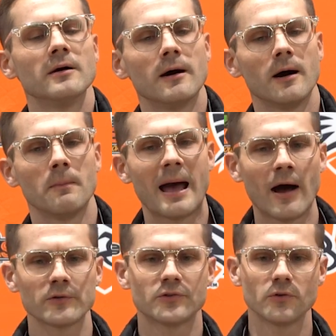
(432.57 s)

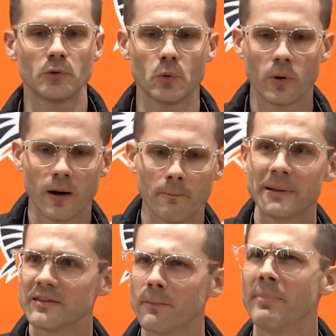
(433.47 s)
how to
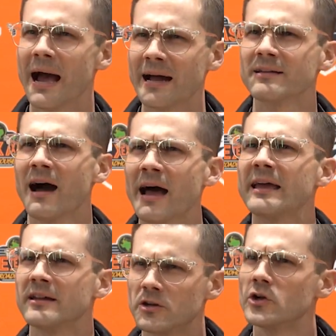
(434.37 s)
be the bad guy
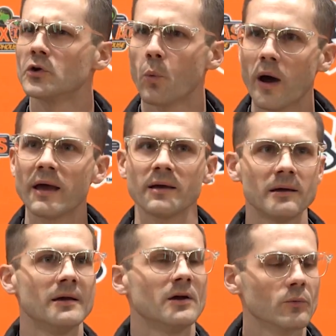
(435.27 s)
in a good way,
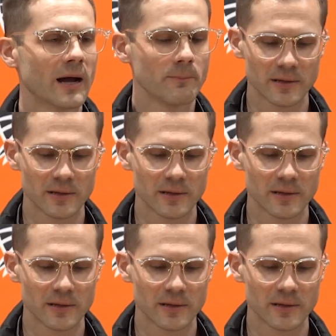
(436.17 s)
right?